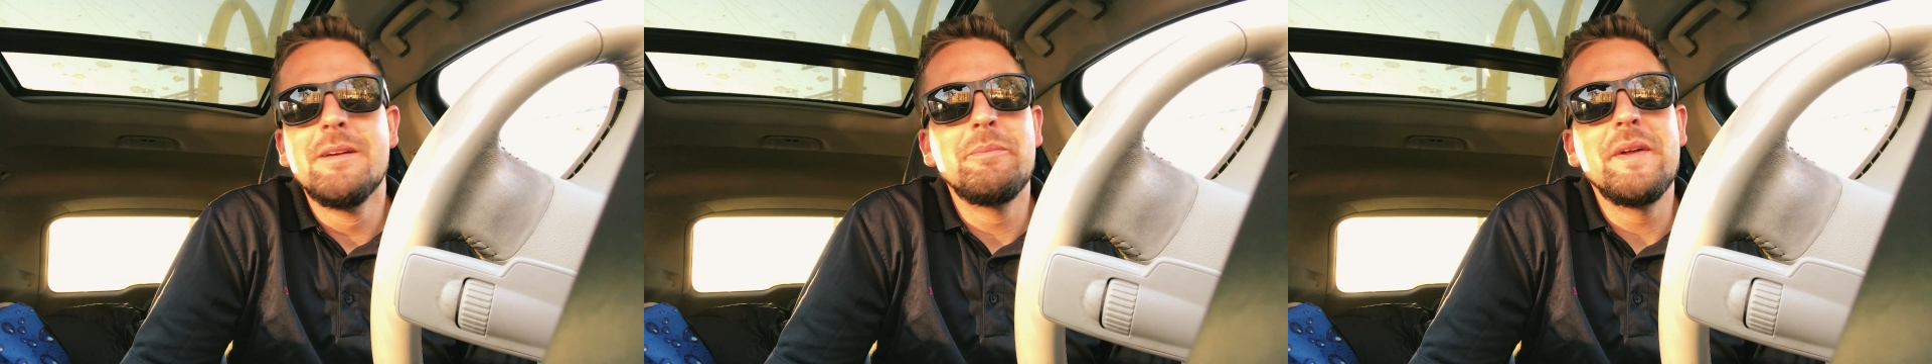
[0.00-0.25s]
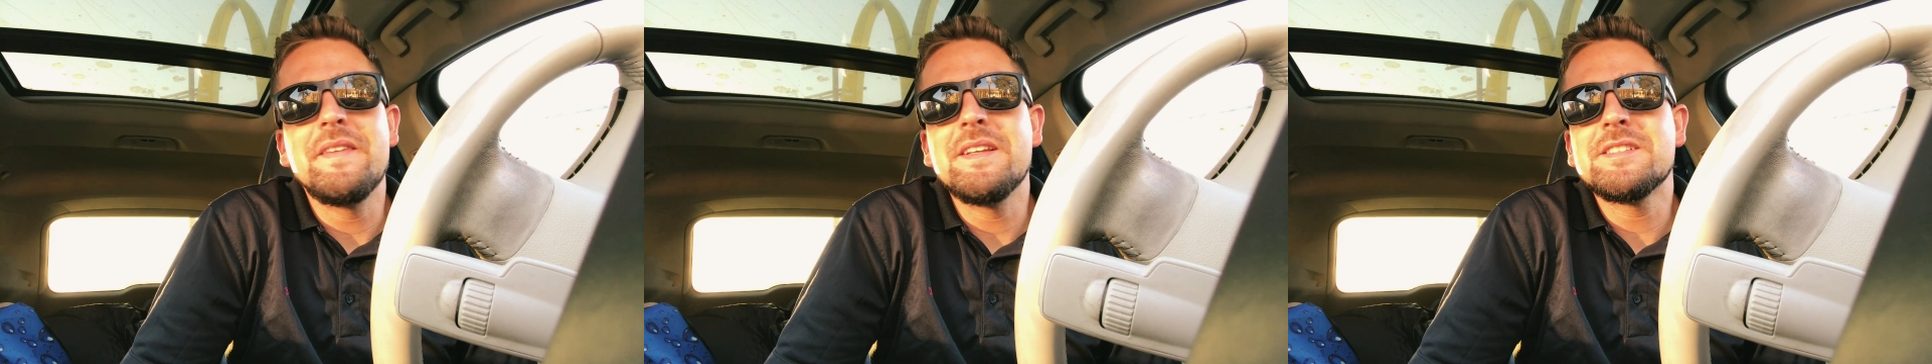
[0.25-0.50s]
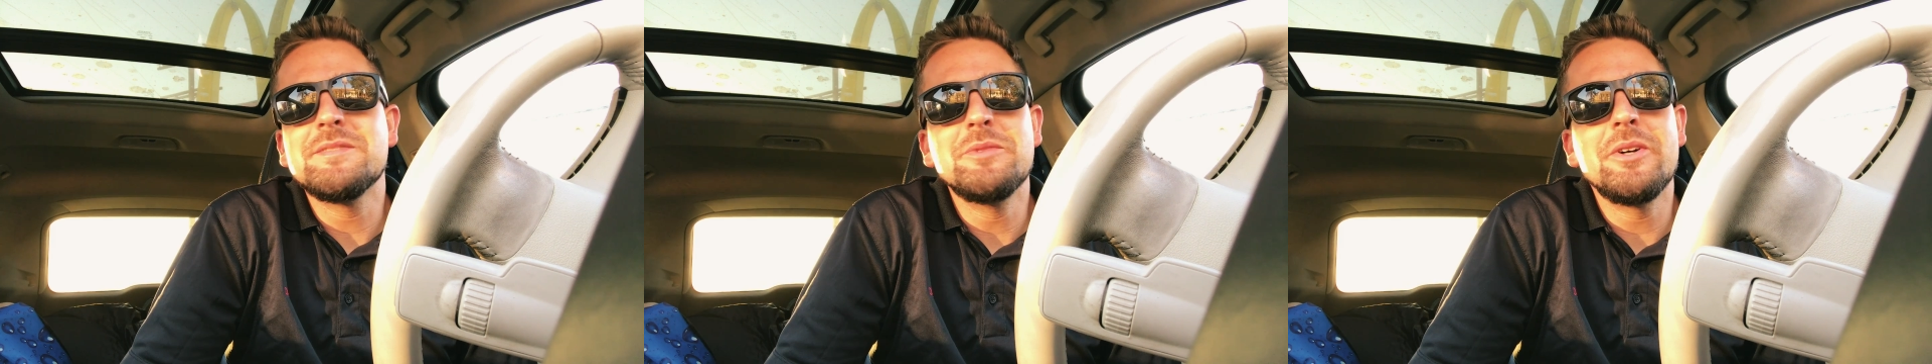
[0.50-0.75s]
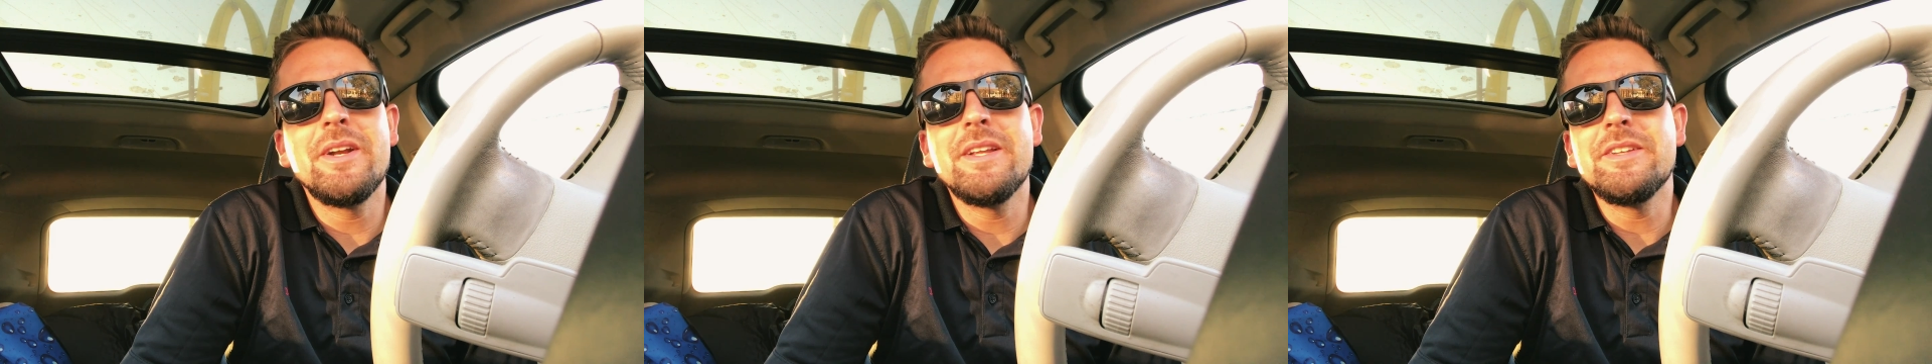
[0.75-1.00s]
But this
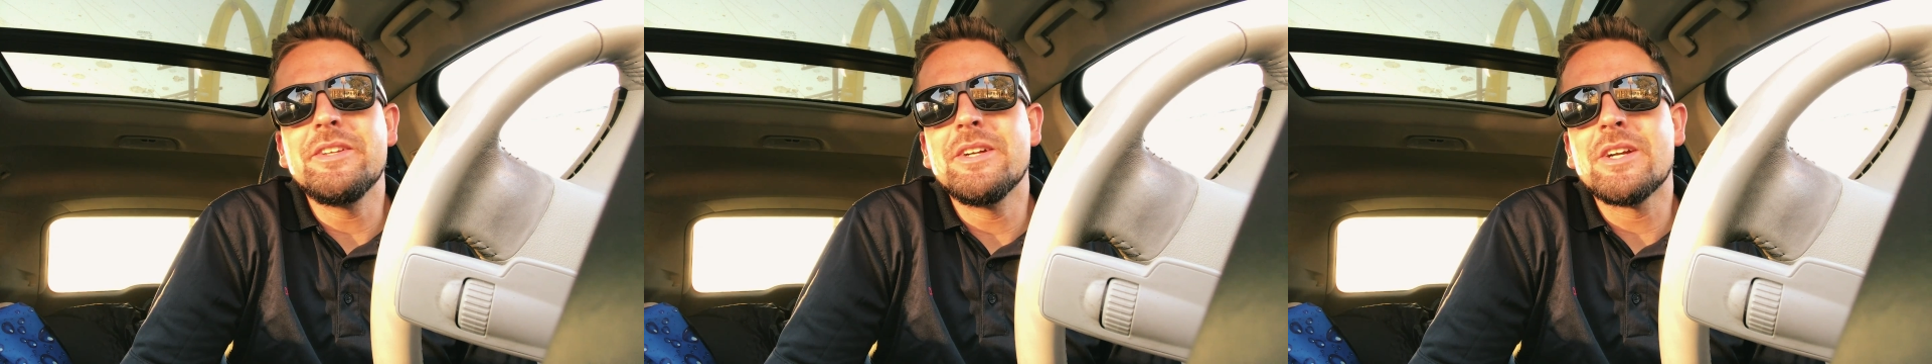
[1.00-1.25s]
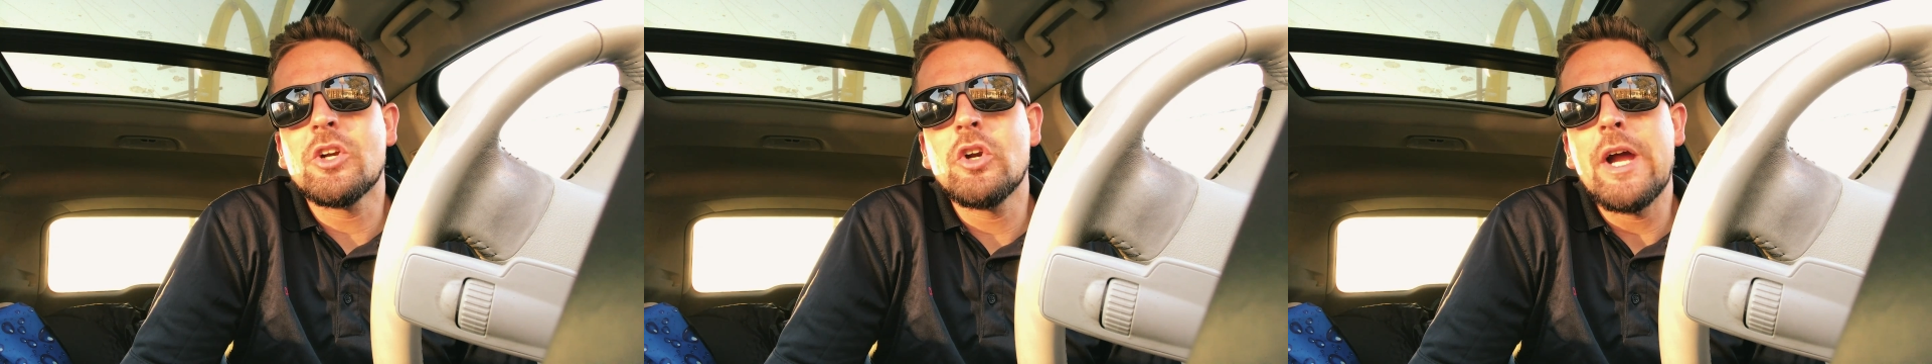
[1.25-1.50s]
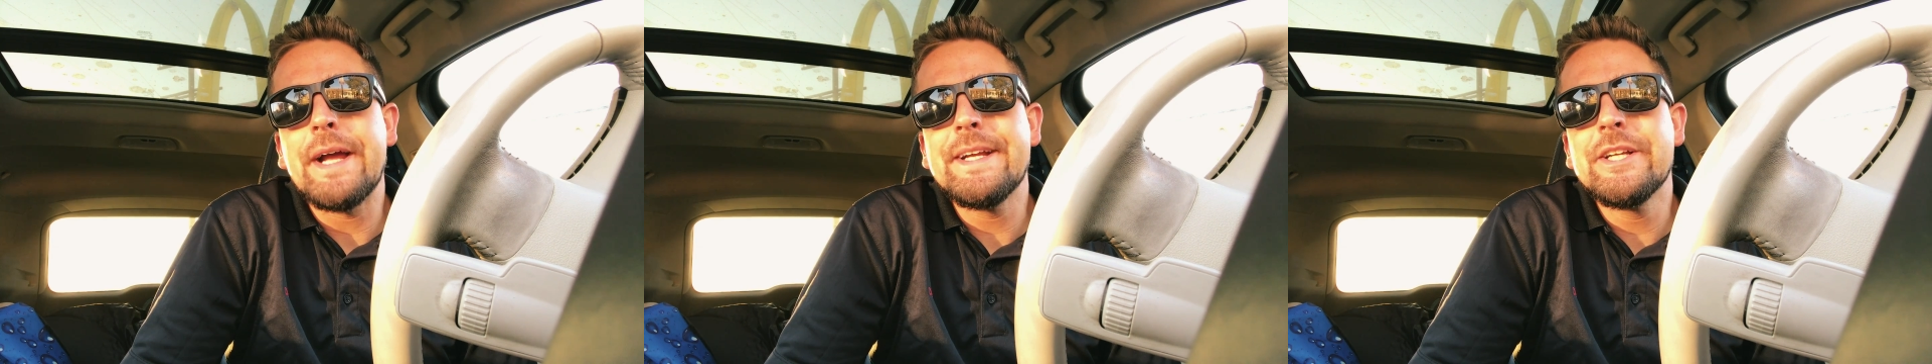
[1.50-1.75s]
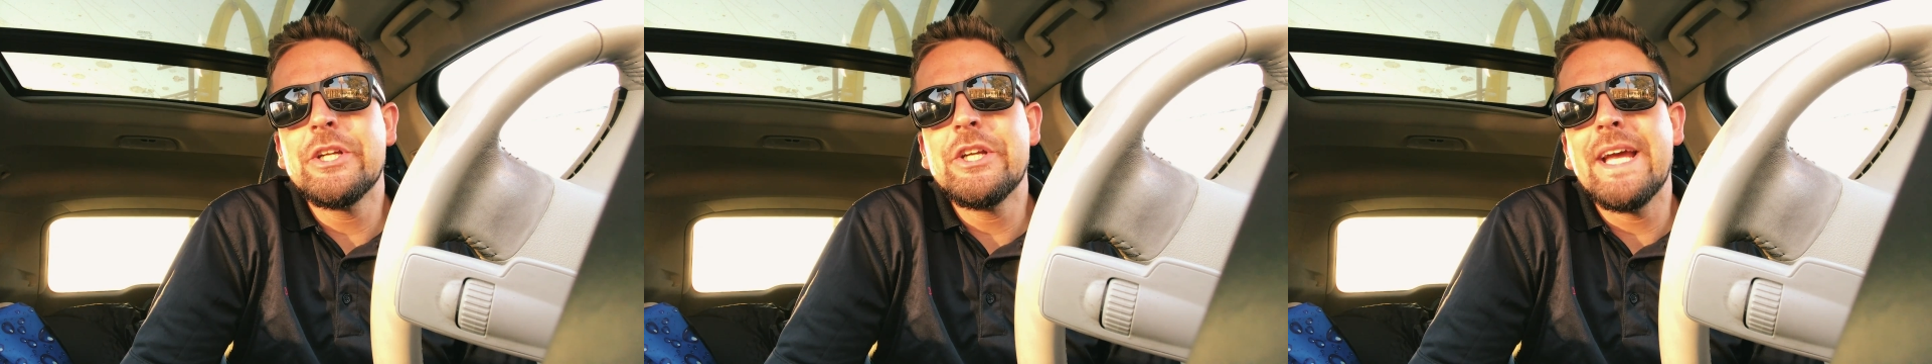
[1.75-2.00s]
morning, you're a crock
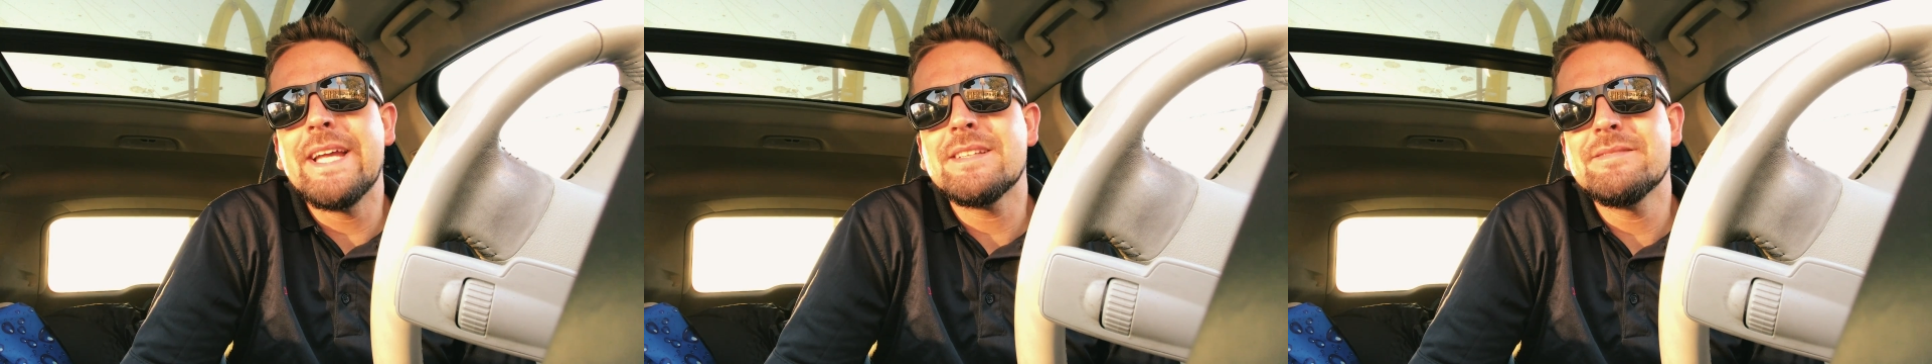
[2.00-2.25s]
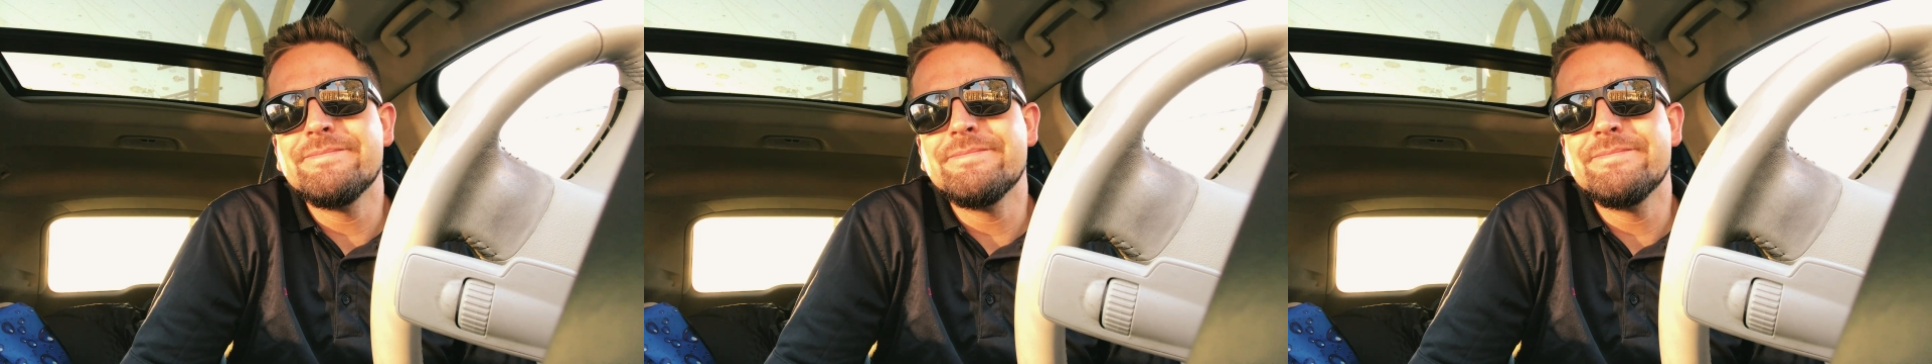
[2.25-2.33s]
of shit.